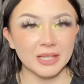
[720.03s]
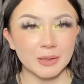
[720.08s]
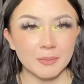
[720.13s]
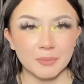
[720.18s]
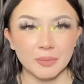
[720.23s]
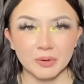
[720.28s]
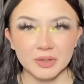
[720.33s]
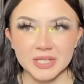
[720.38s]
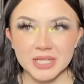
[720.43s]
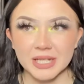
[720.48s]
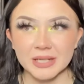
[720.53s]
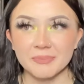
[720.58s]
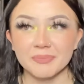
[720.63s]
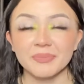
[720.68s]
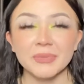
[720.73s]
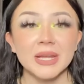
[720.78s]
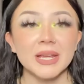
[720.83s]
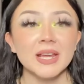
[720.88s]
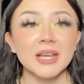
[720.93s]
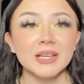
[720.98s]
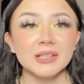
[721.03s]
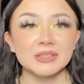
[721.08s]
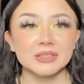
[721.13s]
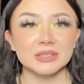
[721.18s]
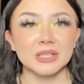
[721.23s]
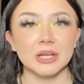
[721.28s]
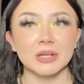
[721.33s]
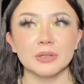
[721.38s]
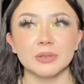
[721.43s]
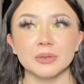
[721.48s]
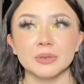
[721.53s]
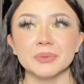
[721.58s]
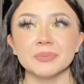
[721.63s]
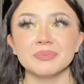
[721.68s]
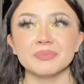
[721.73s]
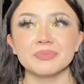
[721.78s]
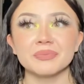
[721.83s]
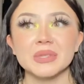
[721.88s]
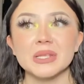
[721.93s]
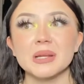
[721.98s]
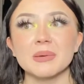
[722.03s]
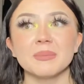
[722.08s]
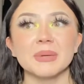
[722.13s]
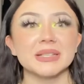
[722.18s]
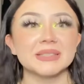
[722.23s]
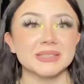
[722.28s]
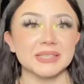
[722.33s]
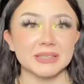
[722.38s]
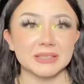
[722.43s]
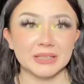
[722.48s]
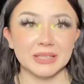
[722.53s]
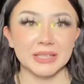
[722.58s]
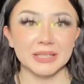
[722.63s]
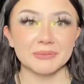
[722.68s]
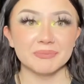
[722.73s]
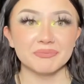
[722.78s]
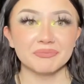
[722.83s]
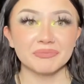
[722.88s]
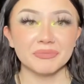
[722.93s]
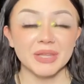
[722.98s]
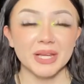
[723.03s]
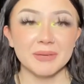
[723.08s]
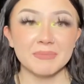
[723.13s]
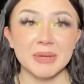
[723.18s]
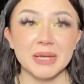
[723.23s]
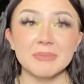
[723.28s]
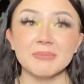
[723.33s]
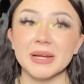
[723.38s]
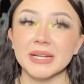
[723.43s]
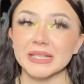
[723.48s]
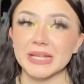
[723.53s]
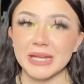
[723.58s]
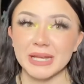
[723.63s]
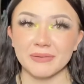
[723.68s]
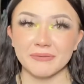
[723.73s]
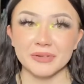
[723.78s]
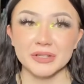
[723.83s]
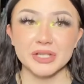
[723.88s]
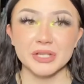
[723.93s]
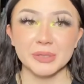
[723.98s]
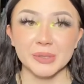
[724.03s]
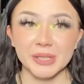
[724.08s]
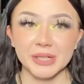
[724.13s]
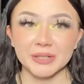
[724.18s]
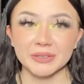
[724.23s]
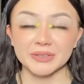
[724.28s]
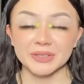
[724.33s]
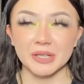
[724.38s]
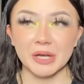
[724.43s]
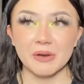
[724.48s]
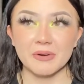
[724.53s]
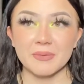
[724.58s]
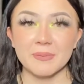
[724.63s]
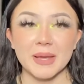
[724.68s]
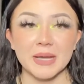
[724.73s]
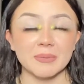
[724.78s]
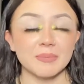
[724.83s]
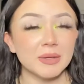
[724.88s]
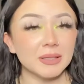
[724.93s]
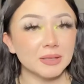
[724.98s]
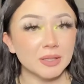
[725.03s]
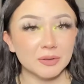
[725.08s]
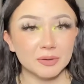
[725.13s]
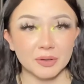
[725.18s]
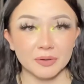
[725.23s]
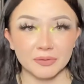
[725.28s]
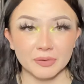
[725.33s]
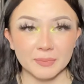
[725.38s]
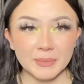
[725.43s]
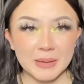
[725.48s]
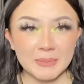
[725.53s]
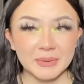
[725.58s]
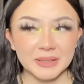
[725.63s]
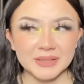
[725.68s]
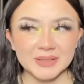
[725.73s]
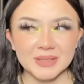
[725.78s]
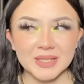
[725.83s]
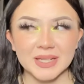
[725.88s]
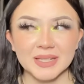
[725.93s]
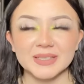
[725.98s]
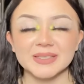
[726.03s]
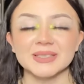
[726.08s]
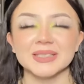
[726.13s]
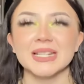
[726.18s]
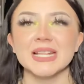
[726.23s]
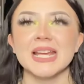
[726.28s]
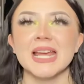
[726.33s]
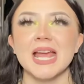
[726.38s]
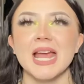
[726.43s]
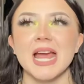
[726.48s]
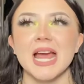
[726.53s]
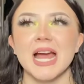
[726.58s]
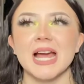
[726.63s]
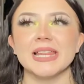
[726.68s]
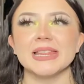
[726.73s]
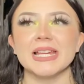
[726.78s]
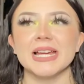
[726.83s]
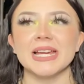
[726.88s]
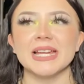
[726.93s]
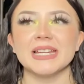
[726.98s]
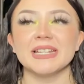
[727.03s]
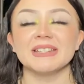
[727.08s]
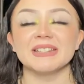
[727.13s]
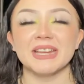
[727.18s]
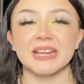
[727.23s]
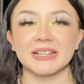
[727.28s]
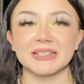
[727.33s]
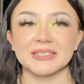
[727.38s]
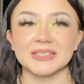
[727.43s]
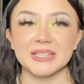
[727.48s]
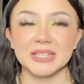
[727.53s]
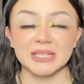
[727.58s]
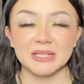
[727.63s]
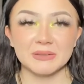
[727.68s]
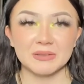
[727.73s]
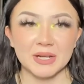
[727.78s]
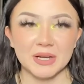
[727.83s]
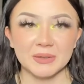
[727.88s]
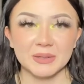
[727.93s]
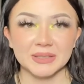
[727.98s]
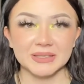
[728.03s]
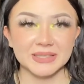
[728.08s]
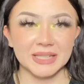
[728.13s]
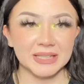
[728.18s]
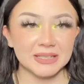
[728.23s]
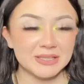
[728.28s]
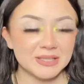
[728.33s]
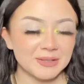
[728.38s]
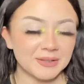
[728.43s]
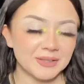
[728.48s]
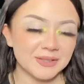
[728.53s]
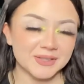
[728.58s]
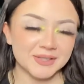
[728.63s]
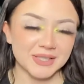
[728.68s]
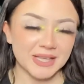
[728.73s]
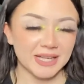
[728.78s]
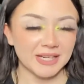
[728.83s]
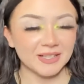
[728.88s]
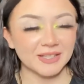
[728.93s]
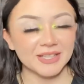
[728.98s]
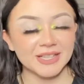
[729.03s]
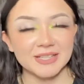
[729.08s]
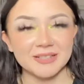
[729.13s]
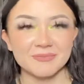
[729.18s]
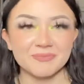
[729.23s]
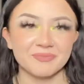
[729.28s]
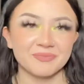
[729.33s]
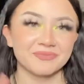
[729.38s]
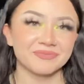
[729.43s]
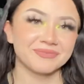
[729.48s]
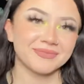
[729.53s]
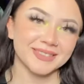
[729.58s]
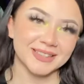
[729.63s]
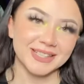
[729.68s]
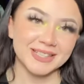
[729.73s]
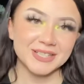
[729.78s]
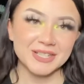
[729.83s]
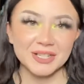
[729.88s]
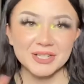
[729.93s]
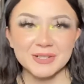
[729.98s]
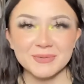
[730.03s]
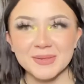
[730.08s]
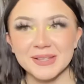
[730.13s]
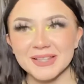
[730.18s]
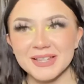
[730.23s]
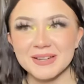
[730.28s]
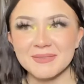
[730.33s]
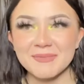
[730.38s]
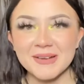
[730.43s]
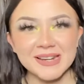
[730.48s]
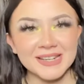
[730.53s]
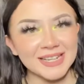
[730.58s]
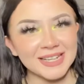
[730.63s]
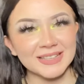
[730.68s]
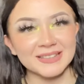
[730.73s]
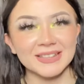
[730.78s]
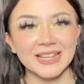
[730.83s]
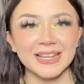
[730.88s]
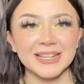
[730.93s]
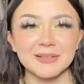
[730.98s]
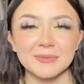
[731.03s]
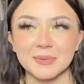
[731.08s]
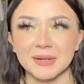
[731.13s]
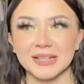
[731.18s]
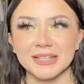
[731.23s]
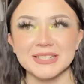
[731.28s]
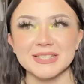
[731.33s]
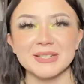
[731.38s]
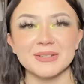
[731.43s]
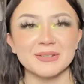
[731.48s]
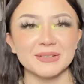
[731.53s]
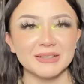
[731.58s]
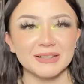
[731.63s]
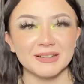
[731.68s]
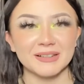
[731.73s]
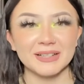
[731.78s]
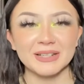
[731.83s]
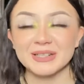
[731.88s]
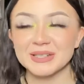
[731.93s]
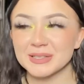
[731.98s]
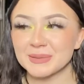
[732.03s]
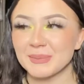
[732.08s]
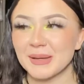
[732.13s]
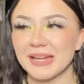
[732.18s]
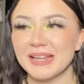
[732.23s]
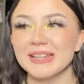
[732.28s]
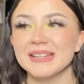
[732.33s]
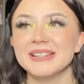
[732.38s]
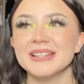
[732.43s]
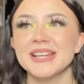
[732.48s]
important. So basically, I made my Canva two years ago to make my logo for my business. And then next thing you know, it's like two years later and they charged me a lot of money, like probably two hundred dollars. But